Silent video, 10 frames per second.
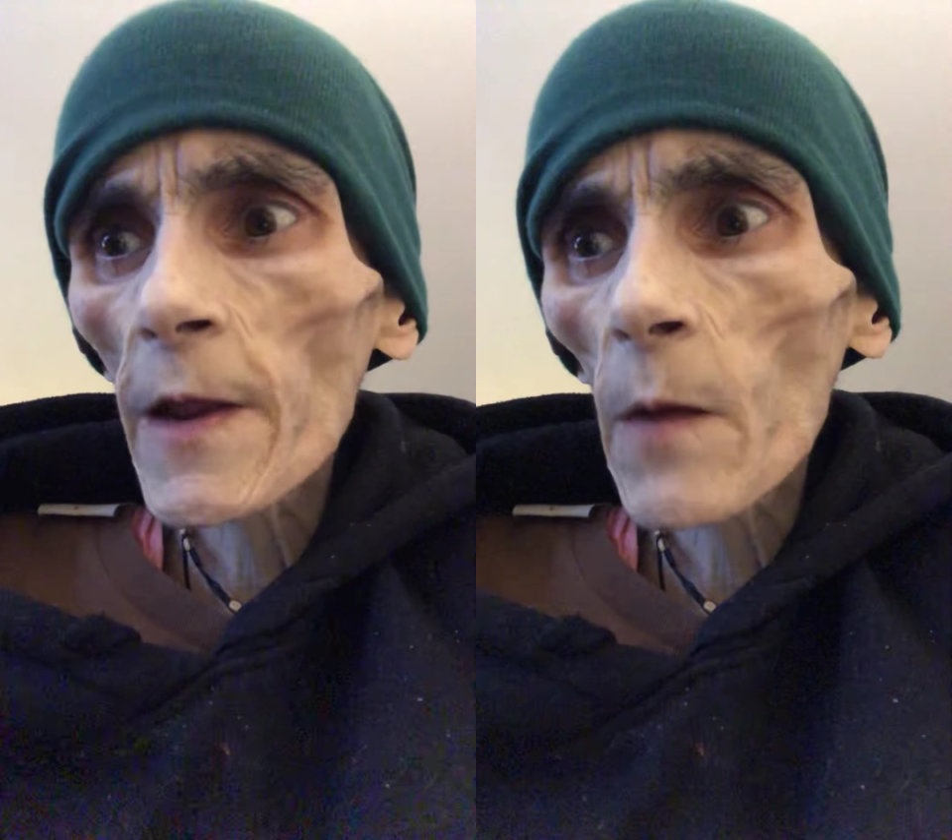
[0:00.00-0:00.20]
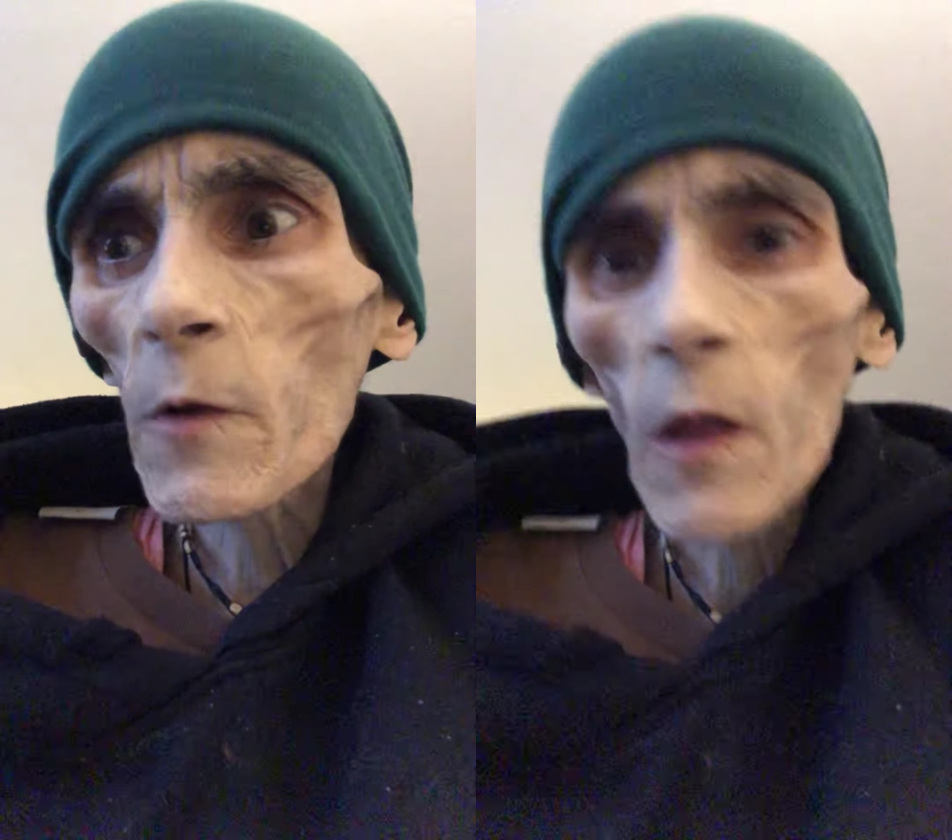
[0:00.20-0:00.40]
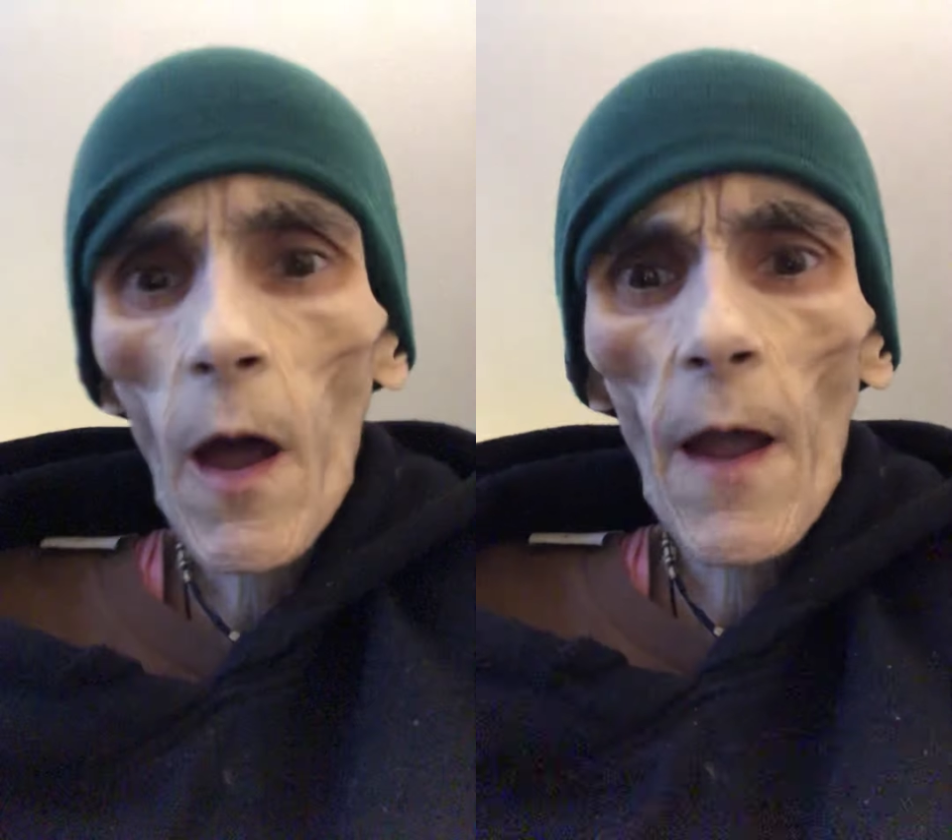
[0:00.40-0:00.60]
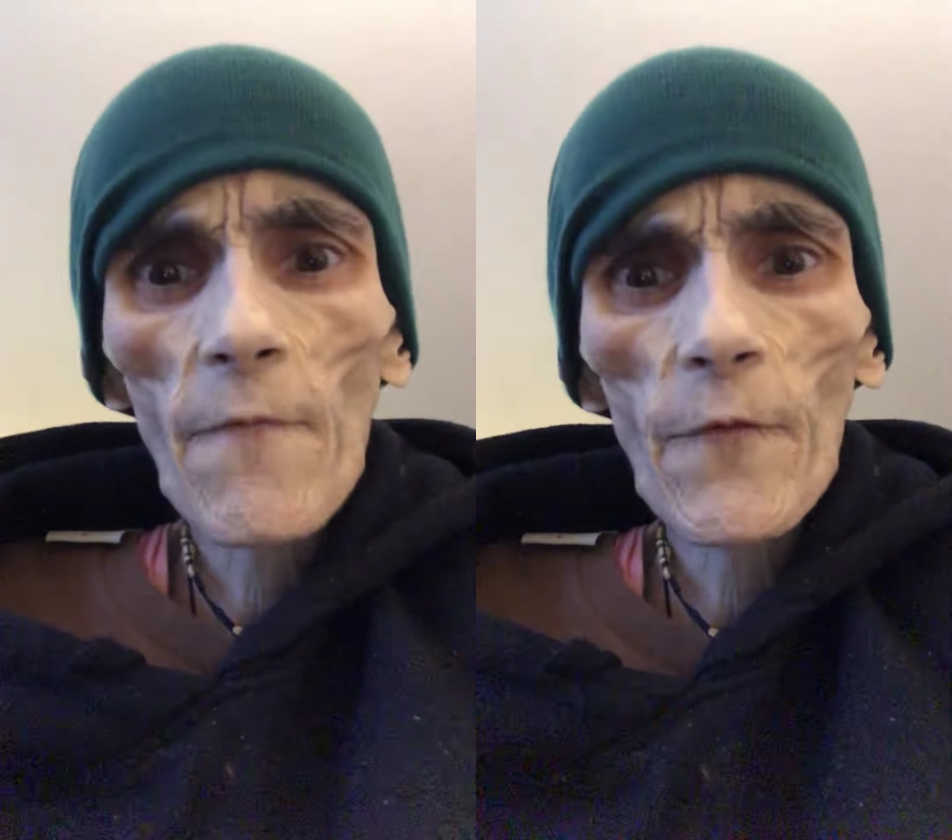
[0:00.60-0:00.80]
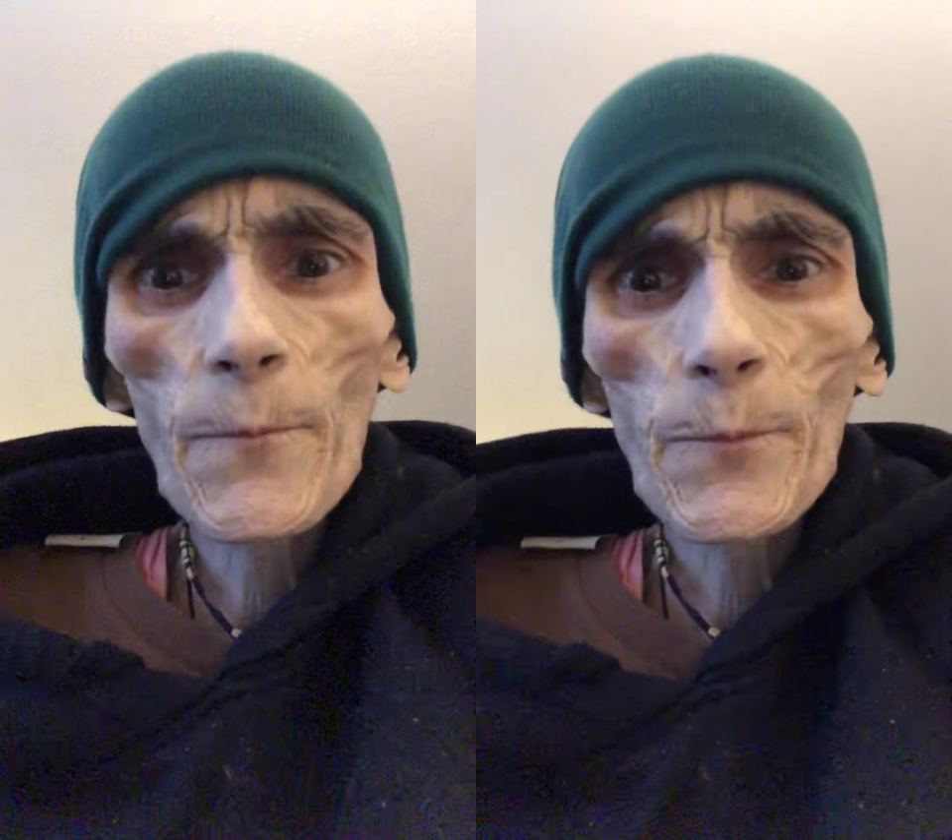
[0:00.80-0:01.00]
I'm alive